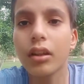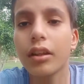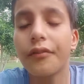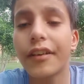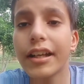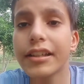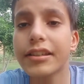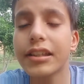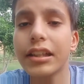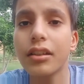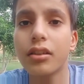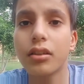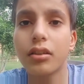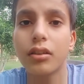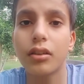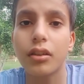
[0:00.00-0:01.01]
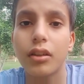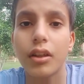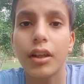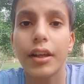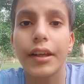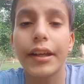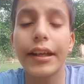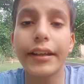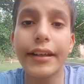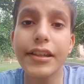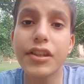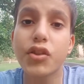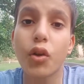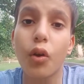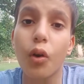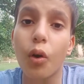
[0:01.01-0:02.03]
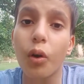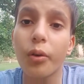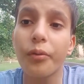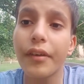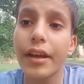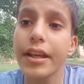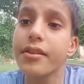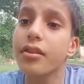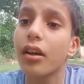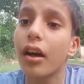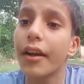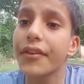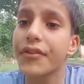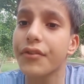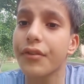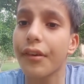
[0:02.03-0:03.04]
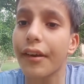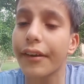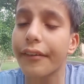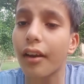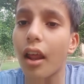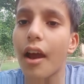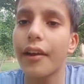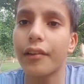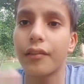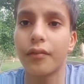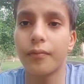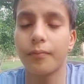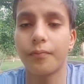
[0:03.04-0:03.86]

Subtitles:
What is it? It is always a straight line.